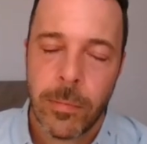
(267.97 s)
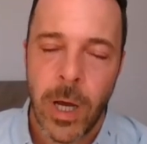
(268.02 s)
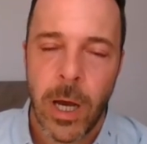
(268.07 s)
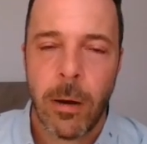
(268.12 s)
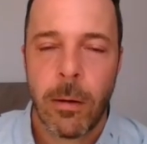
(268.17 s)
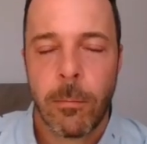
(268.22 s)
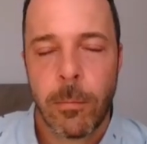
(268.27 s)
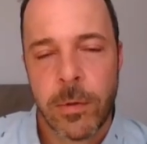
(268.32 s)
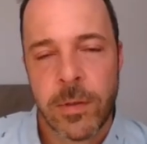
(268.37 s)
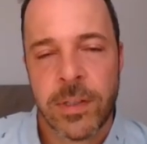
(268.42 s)
I
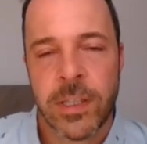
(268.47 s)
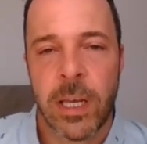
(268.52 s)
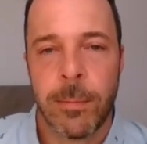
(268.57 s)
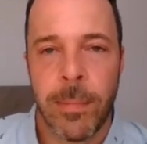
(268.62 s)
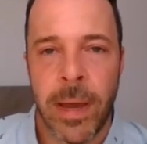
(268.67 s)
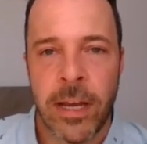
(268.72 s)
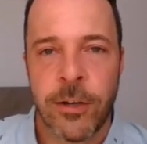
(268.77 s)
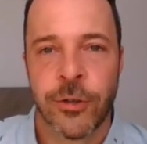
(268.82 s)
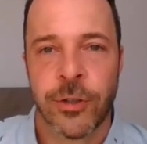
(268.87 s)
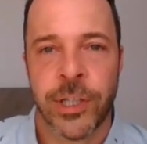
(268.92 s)
wouldn't say
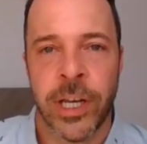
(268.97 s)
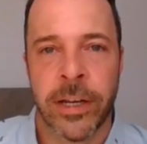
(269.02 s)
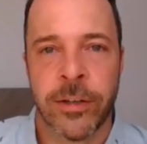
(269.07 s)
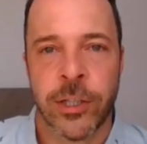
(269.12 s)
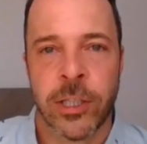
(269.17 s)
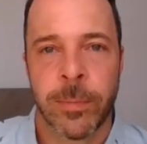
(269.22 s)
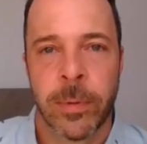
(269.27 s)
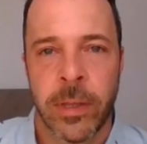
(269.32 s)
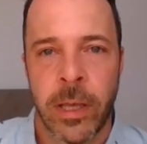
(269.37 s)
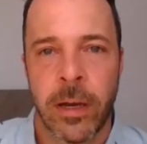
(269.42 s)
major
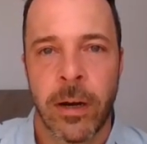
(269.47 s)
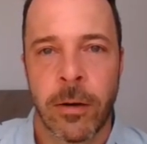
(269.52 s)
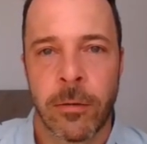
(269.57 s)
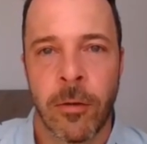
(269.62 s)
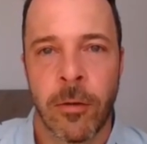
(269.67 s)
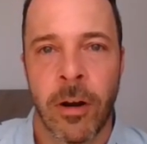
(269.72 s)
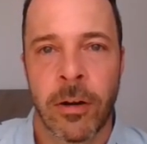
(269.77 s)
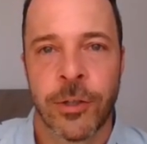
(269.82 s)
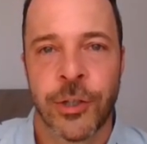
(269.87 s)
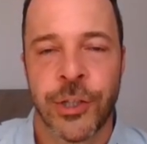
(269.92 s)
changes, but they are
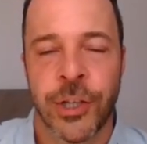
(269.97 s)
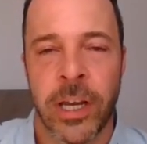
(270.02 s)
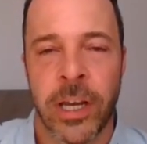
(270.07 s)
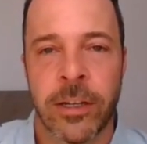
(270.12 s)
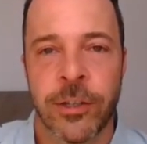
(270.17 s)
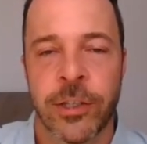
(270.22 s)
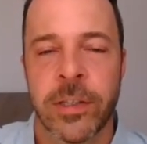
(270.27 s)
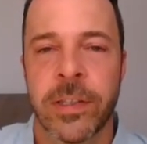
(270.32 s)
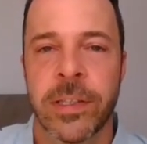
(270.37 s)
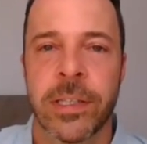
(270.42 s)
large
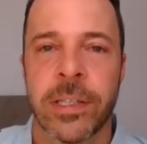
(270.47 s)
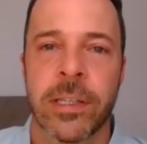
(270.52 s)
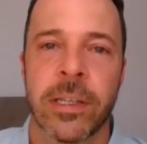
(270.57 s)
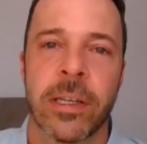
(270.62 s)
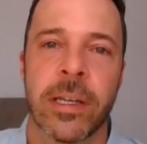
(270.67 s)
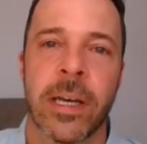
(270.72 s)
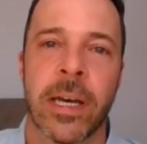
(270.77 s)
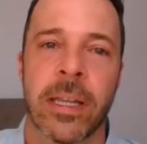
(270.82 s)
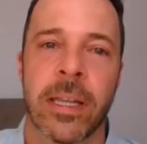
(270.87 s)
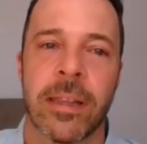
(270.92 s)
changes
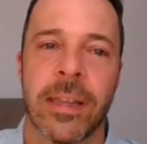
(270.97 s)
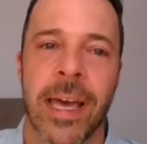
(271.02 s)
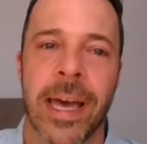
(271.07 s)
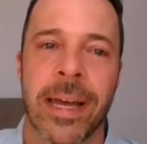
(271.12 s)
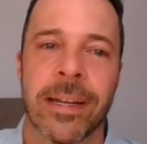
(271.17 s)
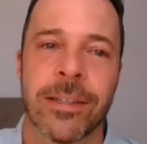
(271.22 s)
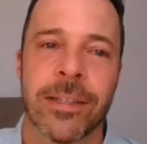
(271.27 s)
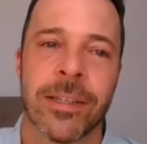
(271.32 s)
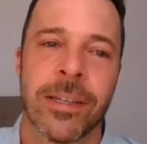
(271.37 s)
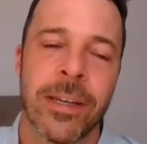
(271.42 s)

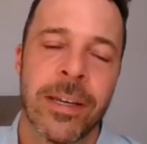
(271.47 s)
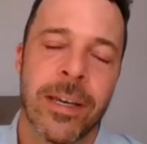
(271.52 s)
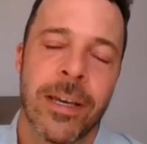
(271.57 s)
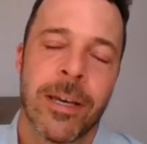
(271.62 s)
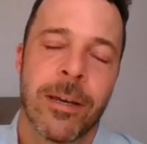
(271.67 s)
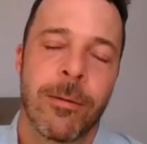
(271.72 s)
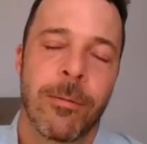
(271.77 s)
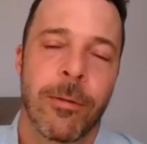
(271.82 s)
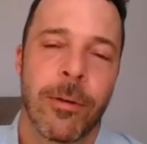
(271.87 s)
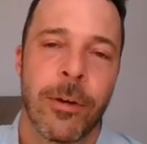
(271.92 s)
that
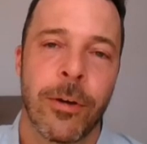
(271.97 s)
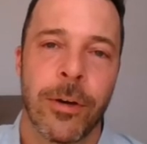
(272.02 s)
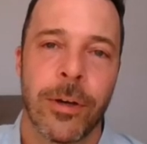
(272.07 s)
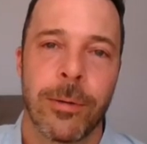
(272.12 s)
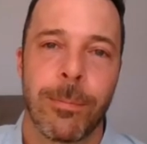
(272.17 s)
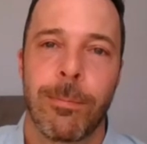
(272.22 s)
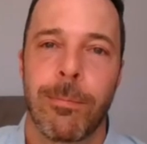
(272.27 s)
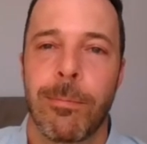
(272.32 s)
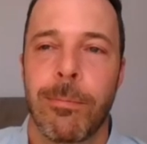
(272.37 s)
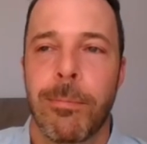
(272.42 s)
could
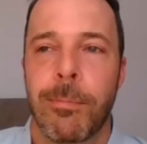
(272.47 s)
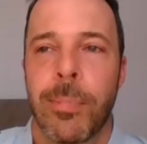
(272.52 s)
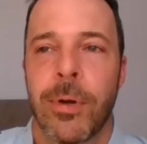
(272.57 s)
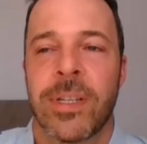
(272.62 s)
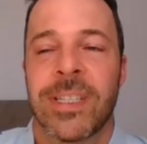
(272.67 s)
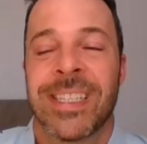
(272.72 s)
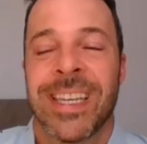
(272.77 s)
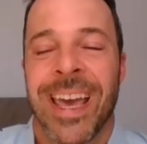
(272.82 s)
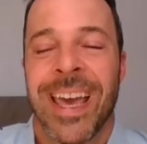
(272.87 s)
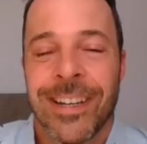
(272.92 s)

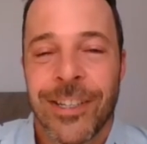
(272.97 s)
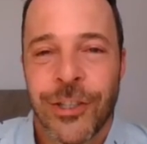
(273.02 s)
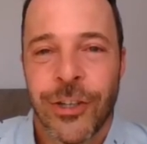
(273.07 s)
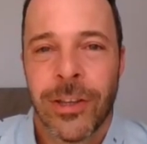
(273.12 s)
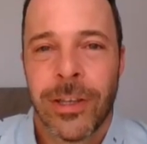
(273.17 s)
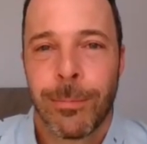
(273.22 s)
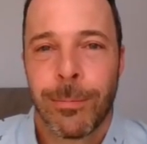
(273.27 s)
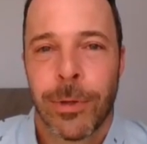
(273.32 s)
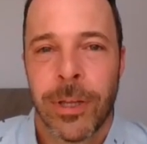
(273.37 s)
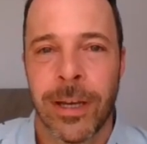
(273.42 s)

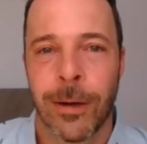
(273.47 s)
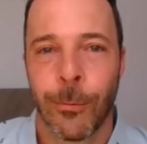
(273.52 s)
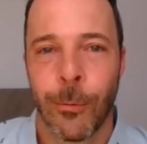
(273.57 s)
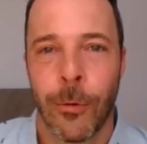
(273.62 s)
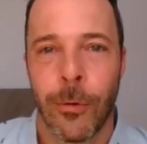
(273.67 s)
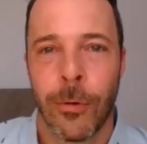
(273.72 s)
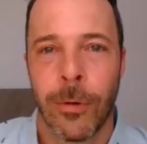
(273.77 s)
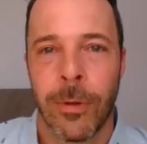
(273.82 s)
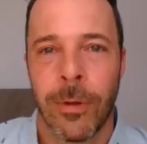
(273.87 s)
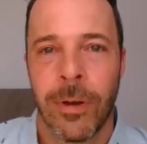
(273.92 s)
potentially play a
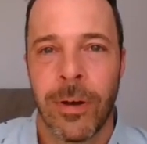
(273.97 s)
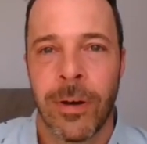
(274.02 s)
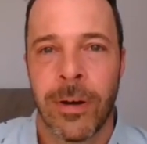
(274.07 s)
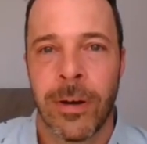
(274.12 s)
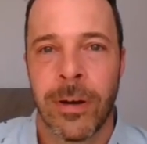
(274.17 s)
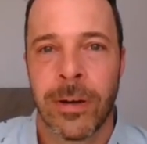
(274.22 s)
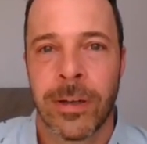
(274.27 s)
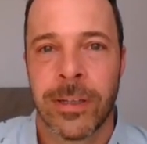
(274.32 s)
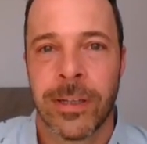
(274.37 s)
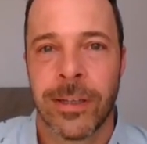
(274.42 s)
role
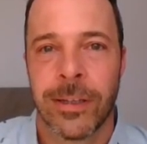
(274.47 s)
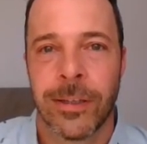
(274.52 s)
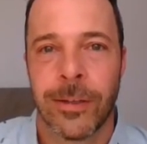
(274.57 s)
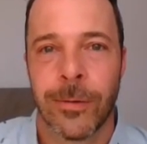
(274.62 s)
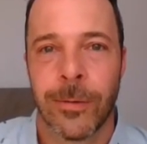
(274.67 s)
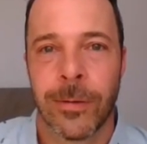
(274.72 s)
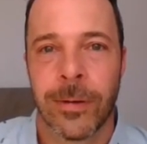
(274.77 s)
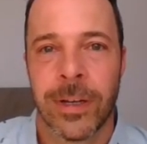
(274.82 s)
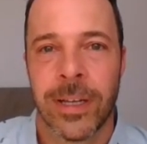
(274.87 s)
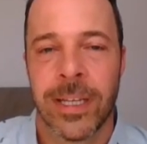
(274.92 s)
on
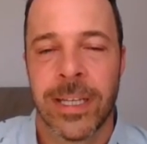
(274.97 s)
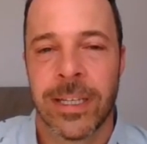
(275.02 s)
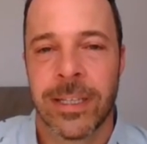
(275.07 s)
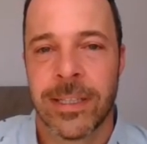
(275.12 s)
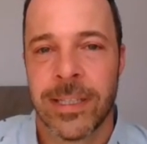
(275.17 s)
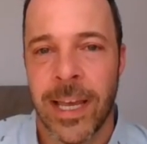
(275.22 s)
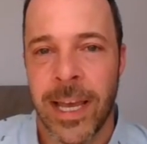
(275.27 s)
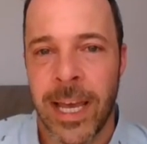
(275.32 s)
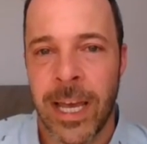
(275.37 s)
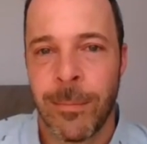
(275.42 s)
your
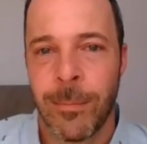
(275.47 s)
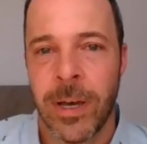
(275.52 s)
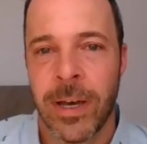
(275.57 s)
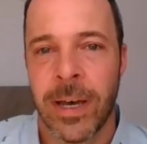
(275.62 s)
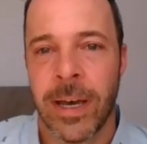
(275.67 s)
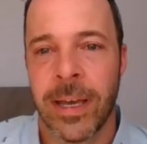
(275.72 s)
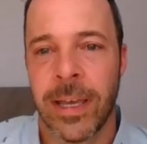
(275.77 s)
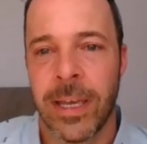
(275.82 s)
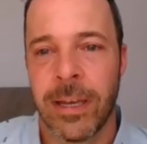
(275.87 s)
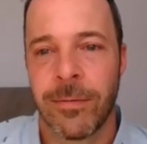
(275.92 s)
exam
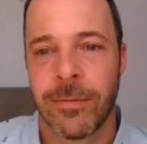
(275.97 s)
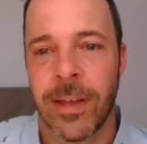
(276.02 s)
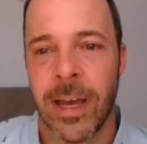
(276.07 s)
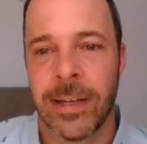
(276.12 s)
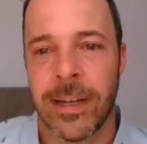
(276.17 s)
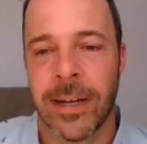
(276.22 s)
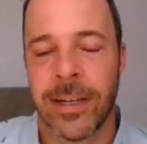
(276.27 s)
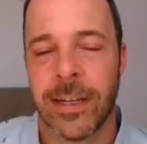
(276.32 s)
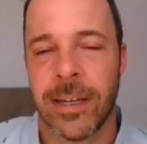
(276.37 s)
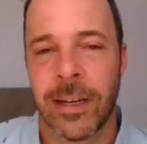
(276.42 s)
if that
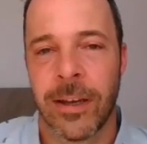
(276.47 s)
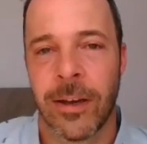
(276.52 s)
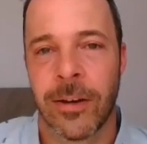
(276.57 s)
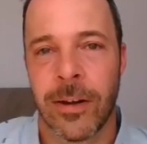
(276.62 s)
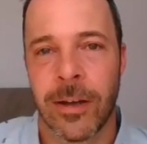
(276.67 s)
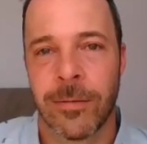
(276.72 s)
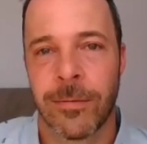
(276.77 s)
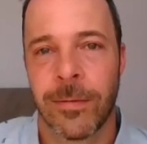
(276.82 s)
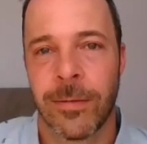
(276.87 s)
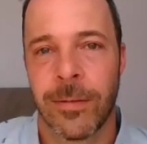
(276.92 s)
90-day
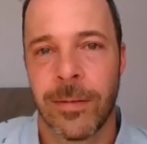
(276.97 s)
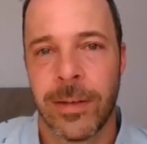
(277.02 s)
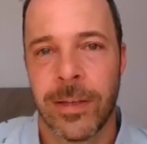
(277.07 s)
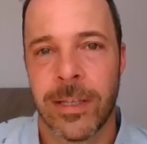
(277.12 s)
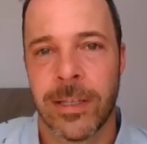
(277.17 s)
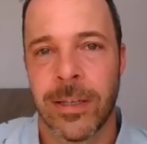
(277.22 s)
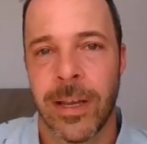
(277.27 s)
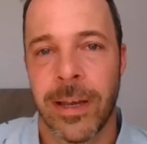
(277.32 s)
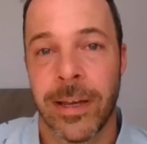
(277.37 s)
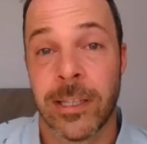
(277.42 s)
cutoff
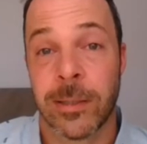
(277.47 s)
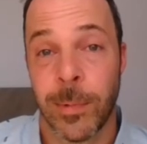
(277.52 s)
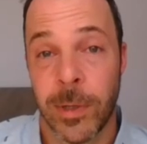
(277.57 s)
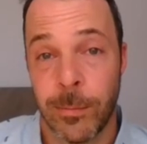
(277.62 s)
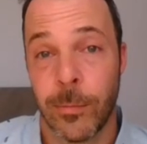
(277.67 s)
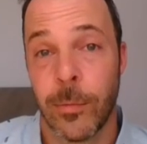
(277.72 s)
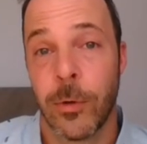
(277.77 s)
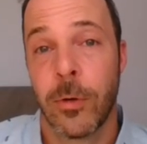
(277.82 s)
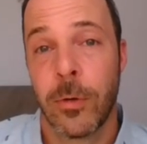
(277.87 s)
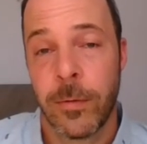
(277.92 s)
has been
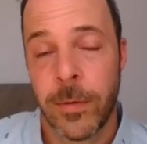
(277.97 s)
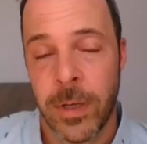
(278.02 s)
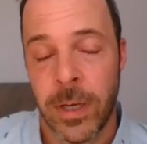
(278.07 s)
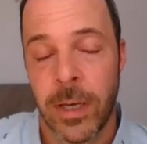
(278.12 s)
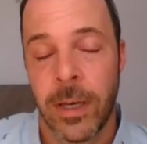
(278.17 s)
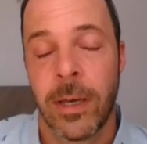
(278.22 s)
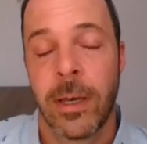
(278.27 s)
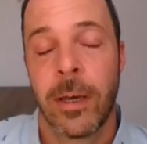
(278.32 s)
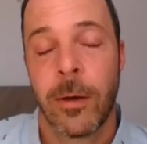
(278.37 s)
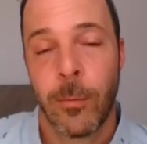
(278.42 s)
moved,
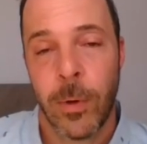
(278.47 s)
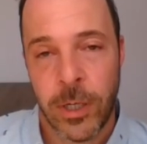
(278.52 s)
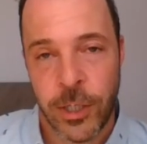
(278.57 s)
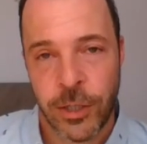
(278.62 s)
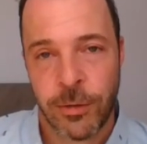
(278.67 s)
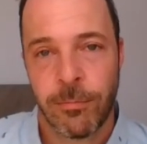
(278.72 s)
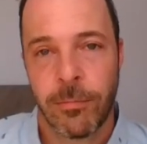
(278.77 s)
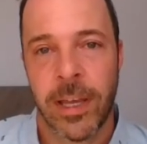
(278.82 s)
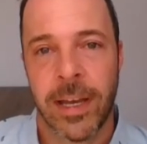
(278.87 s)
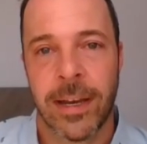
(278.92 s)

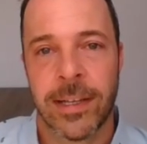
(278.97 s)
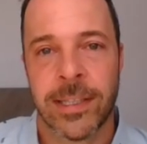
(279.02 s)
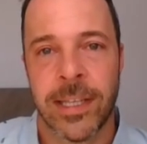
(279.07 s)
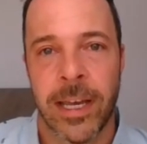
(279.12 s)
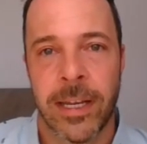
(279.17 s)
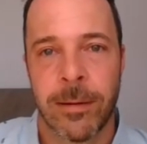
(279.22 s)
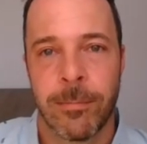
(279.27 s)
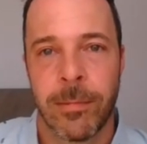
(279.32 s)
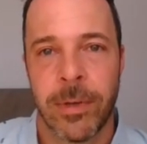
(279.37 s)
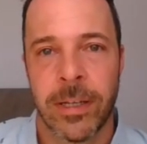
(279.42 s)
which, like I
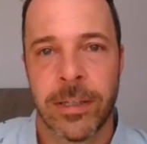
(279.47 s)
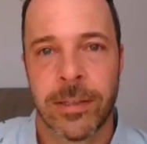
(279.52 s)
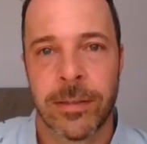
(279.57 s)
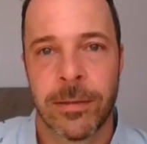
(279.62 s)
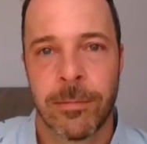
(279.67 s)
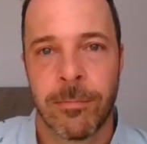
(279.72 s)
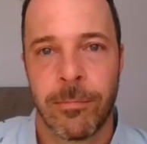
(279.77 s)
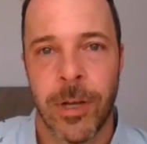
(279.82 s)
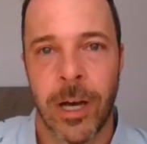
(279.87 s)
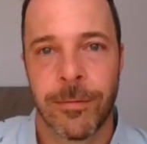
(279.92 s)
said,
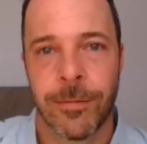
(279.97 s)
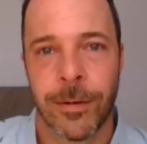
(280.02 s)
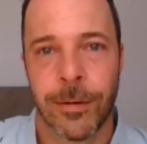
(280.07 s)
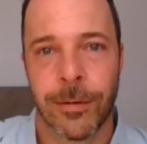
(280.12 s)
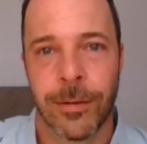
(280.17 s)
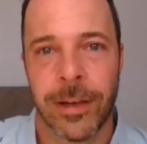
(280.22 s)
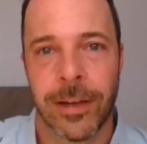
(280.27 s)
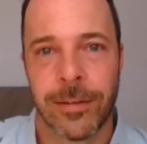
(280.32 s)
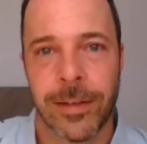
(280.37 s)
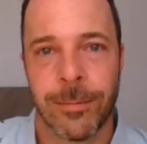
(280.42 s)
it's not very
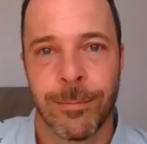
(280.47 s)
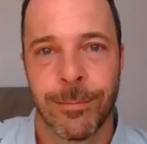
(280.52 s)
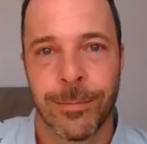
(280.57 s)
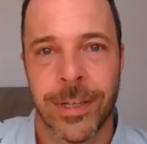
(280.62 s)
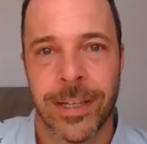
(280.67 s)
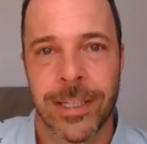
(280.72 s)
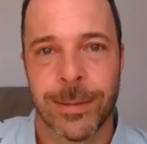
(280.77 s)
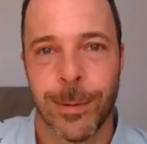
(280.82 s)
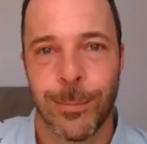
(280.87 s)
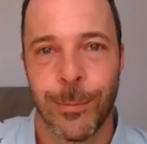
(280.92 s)
likely that
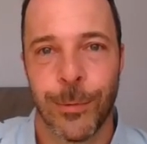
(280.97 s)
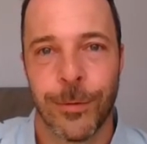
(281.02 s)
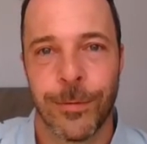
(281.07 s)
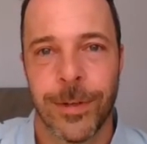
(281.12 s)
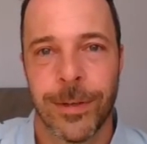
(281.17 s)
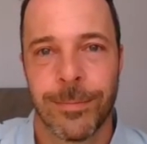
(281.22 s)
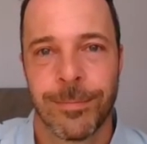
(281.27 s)
it's been moved.